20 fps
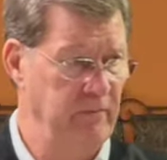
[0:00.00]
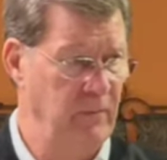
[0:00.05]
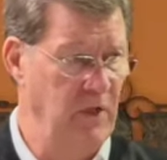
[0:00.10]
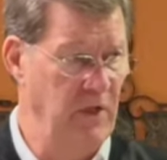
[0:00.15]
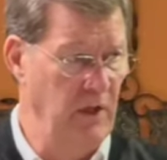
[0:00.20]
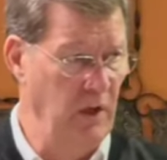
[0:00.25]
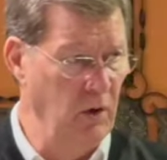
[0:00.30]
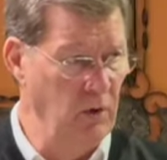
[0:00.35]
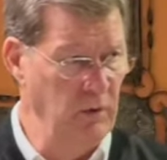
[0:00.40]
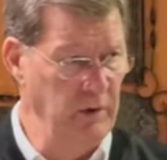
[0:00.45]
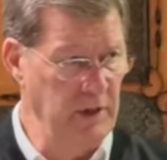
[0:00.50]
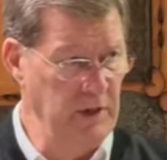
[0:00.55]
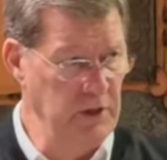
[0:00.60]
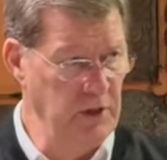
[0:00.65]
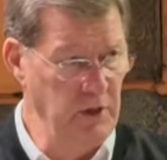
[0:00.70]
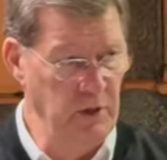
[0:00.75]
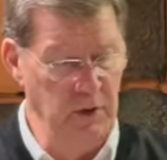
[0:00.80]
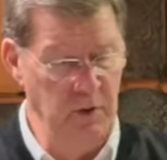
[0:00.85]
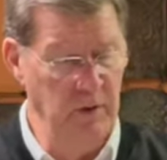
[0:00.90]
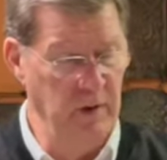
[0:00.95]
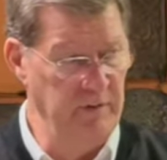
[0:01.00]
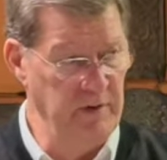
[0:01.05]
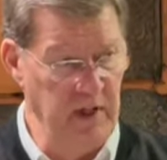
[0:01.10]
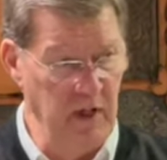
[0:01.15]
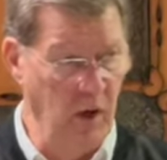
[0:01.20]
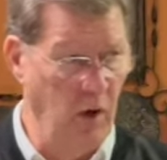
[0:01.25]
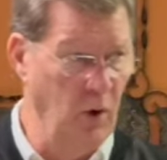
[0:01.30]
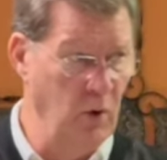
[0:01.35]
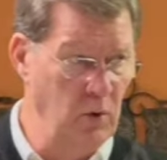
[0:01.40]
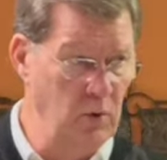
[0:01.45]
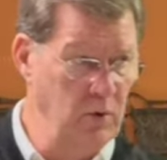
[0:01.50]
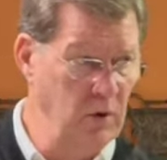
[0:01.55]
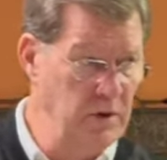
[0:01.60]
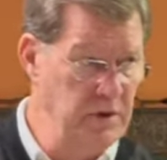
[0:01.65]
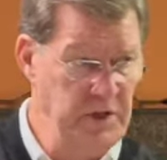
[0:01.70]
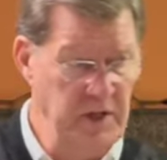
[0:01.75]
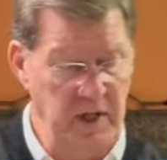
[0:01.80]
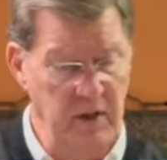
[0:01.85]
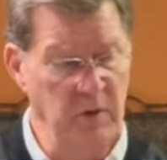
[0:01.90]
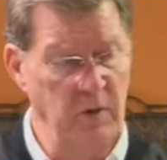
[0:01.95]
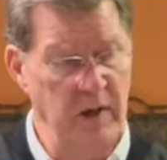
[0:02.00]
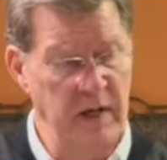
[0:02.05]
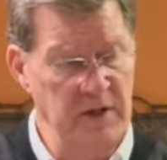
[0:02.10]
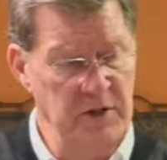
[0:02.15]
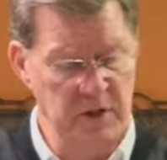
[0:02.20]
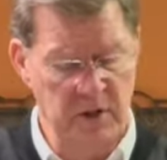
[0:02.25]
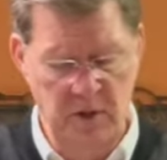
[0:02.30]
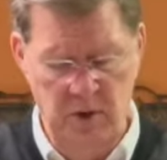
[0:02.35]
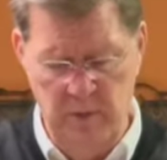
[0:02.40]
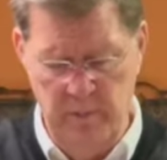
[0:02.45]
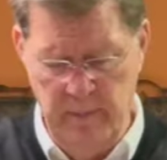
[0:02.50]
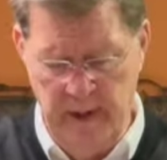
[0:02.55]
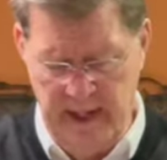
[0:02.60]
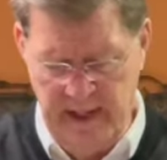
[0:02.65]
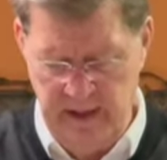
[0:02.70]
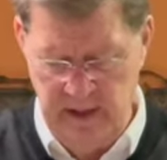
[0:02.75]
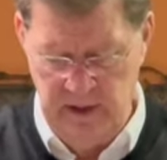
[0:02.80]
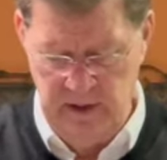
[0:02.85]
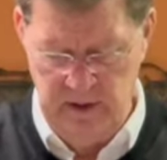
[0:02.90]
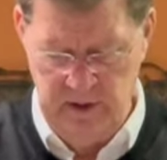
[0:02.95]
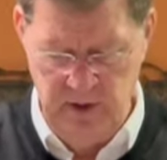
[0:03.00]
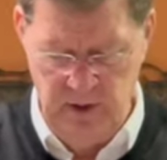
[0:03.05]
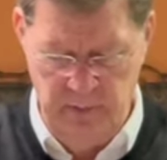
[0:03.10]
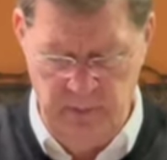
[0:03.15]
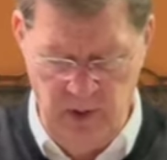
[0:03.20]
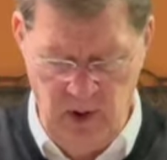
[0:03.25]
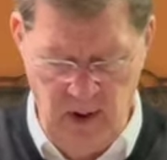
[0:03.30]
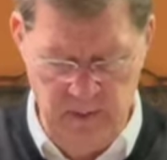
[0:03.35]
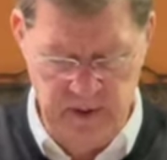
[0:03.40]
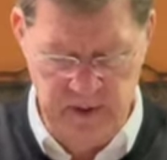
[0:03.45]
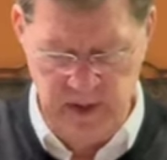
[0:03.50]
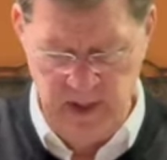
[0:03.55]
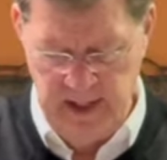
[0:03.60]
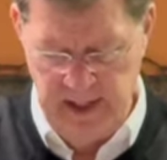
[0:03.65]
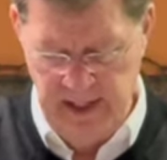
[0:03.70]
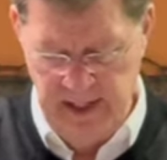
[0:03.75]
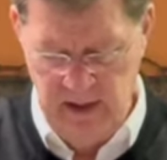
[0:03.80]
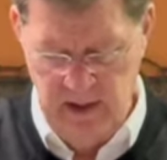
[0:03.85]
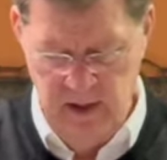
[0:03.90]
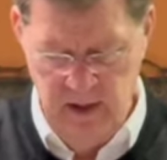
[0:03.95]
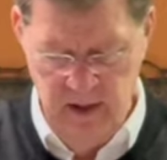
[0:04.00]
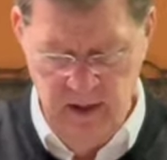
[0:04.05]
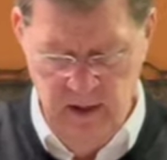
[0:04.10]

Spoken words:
the only two of the older generation who made it to the promised land.